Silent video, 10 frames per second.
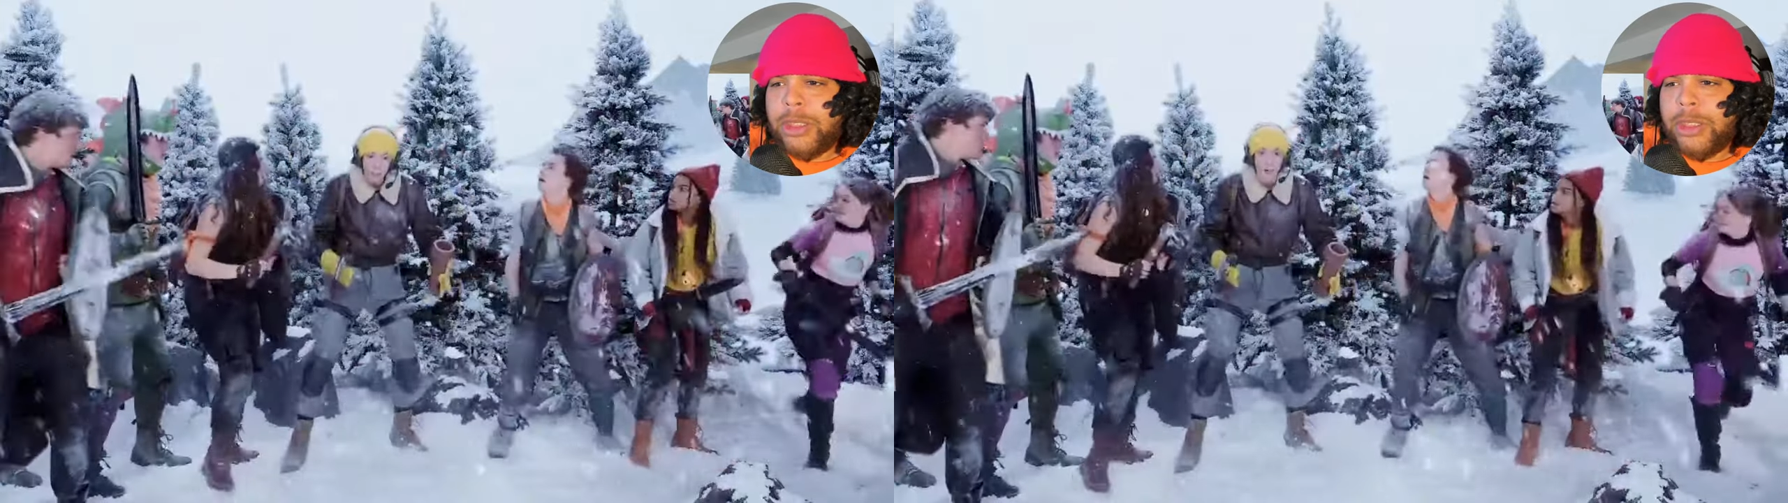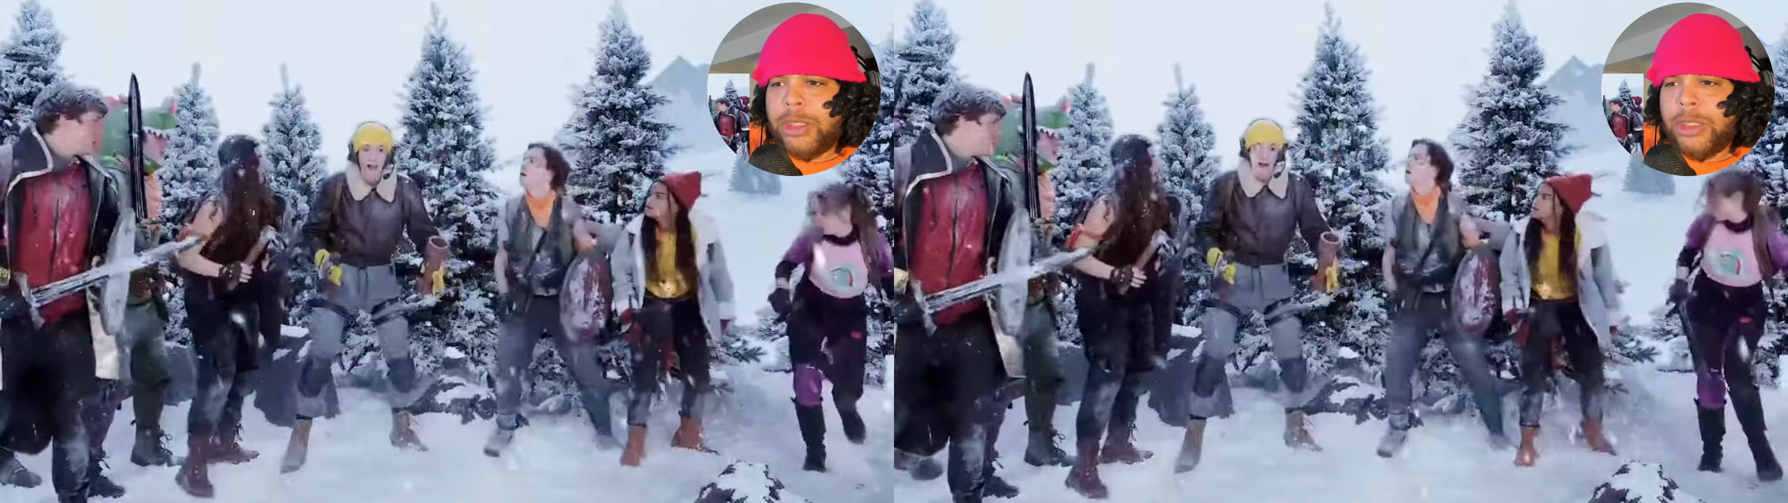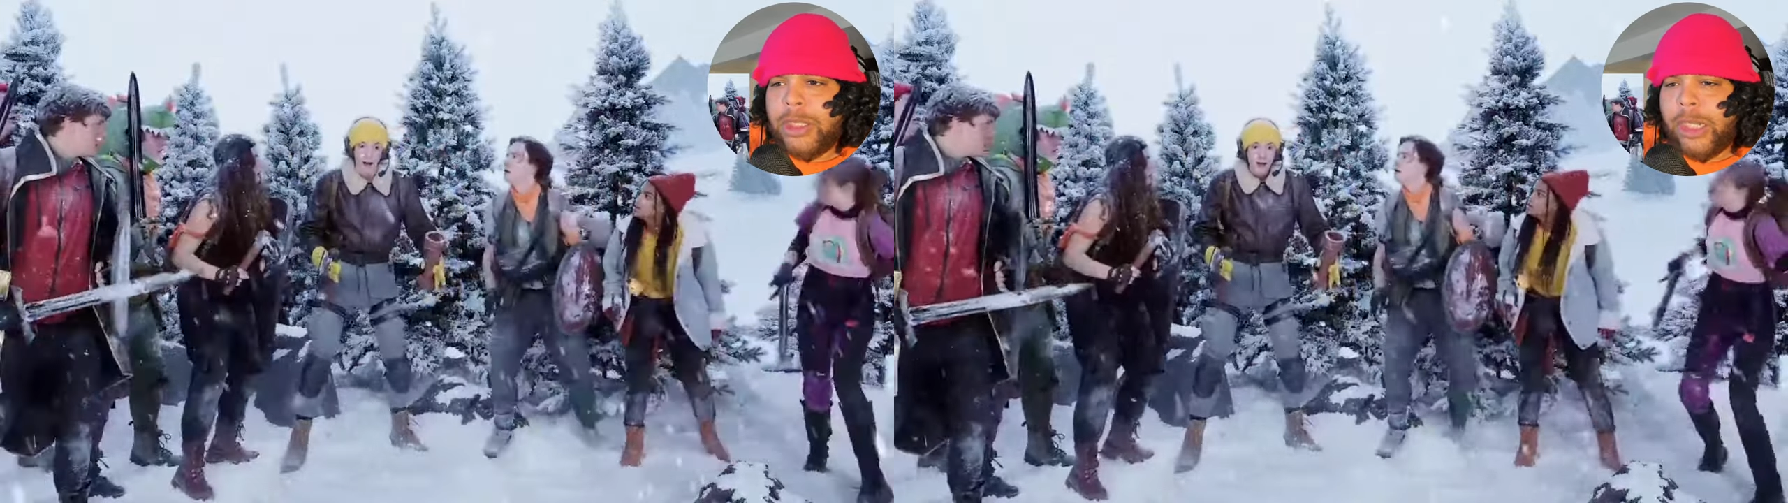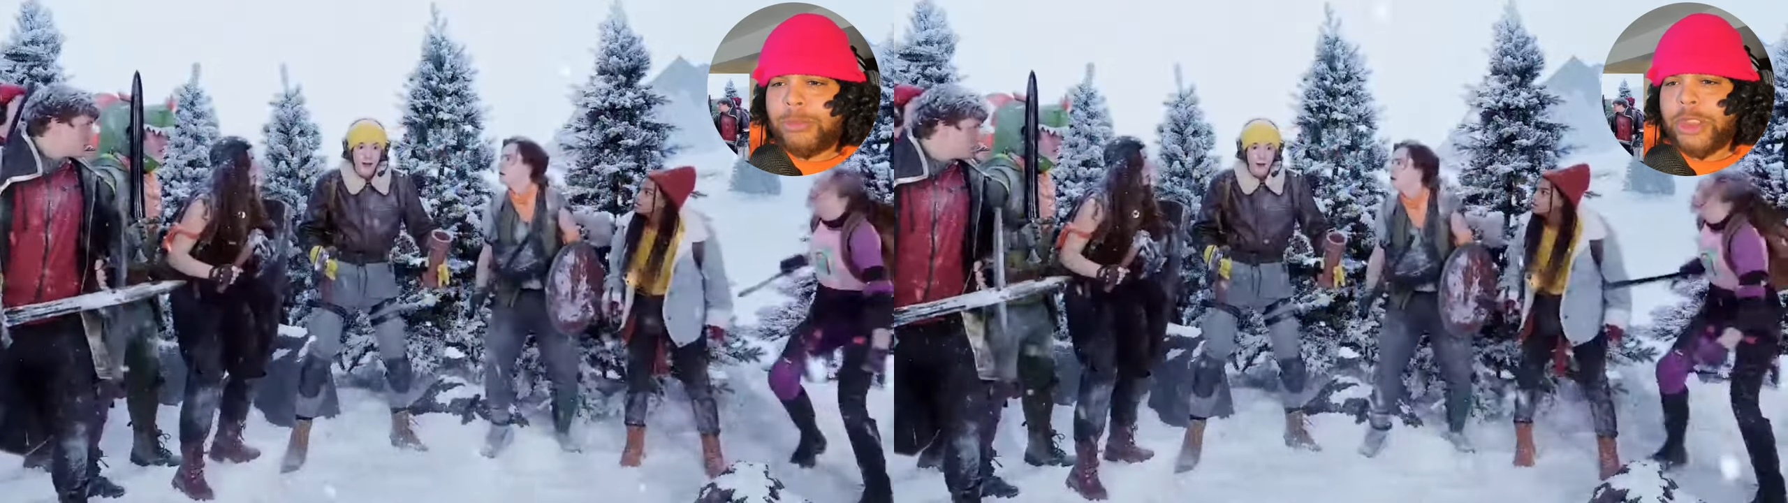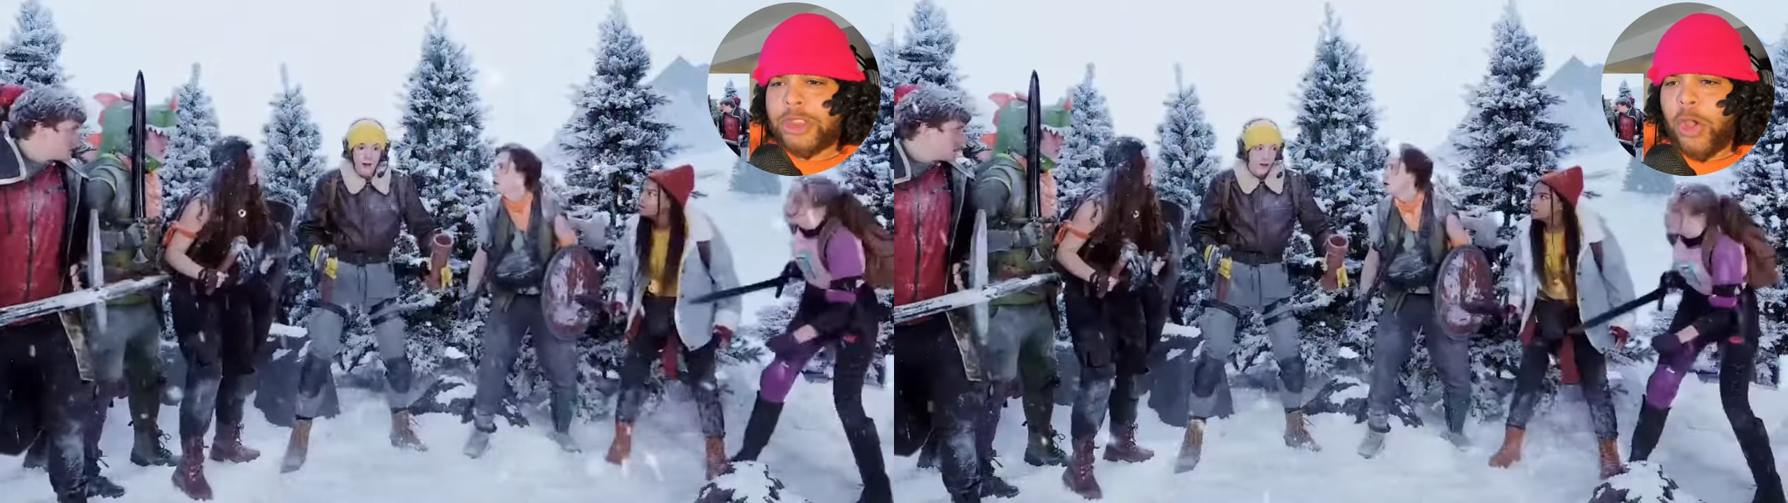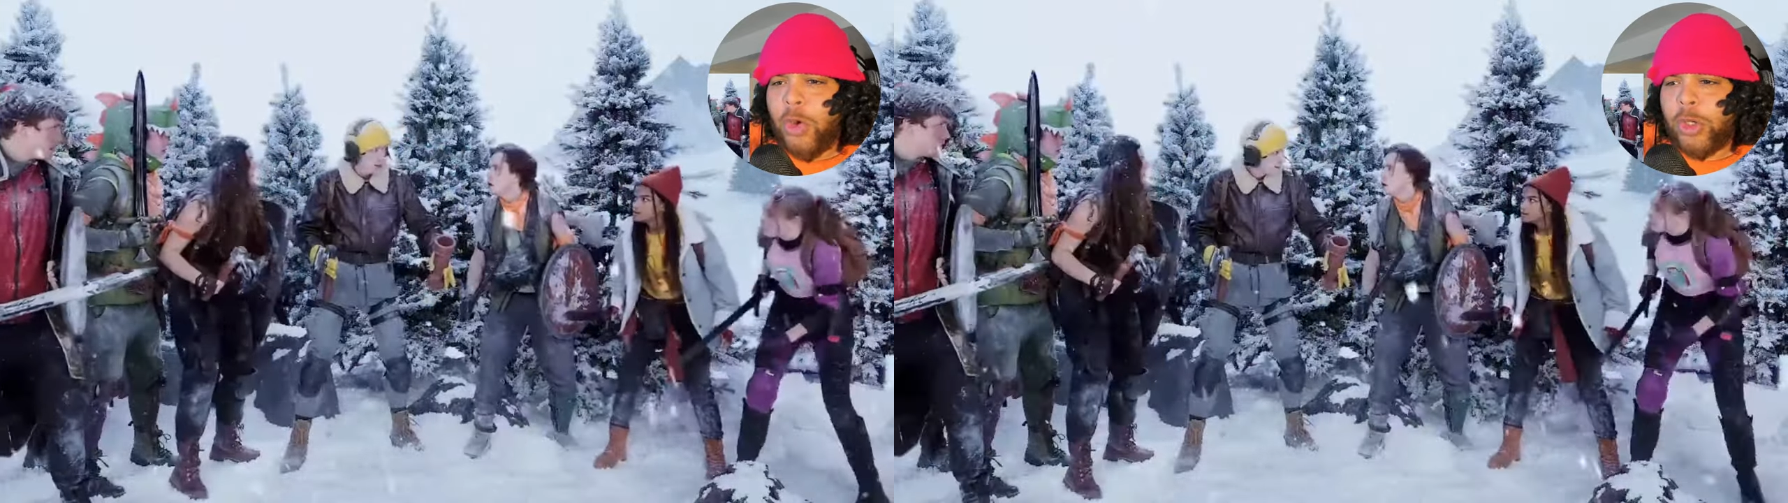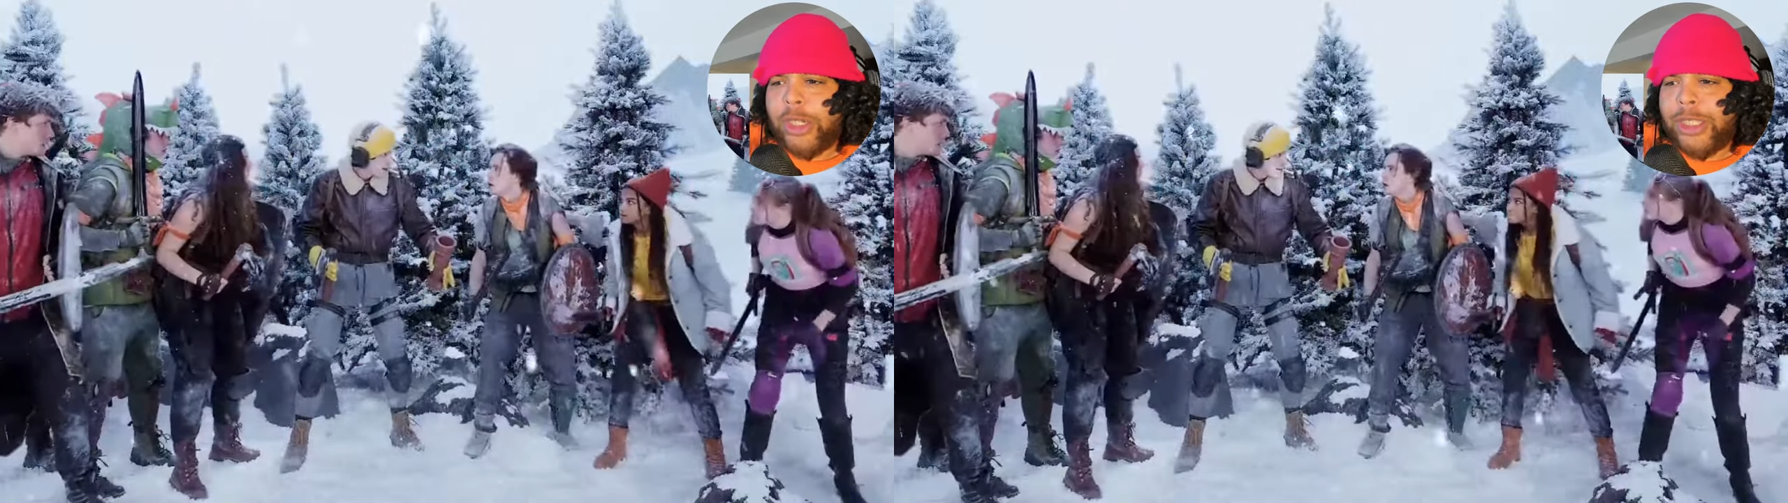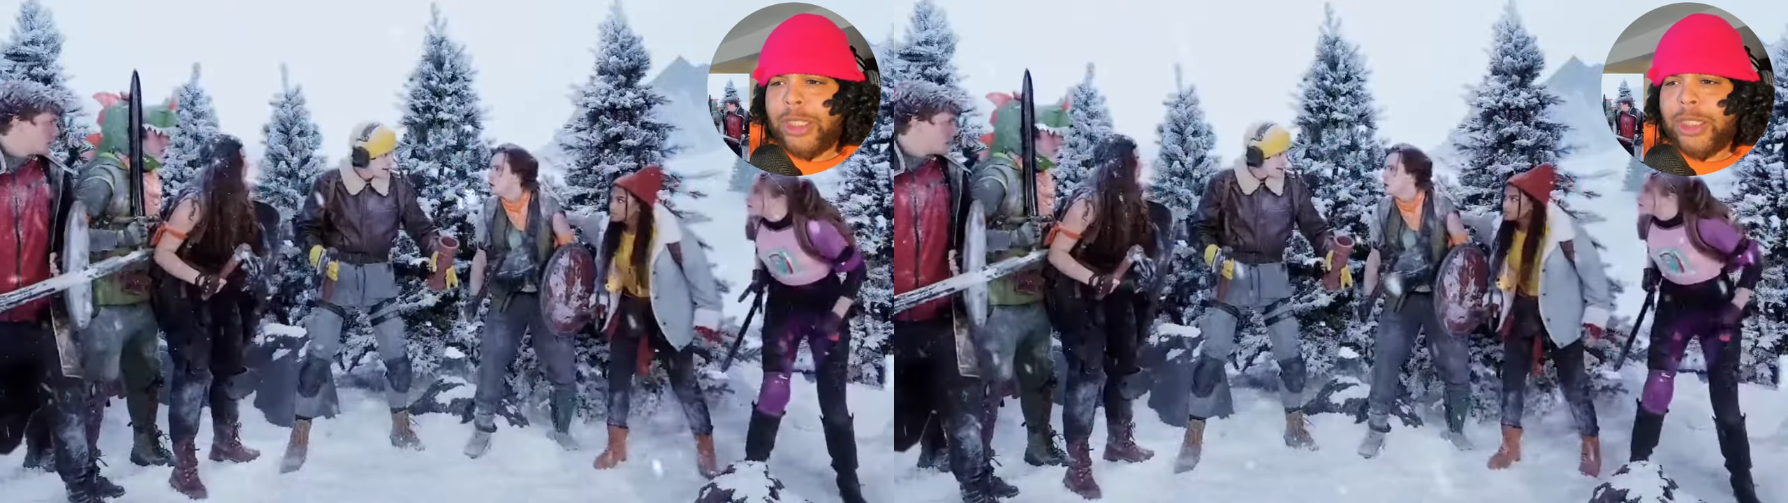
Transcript: the plan. I'm just hungry.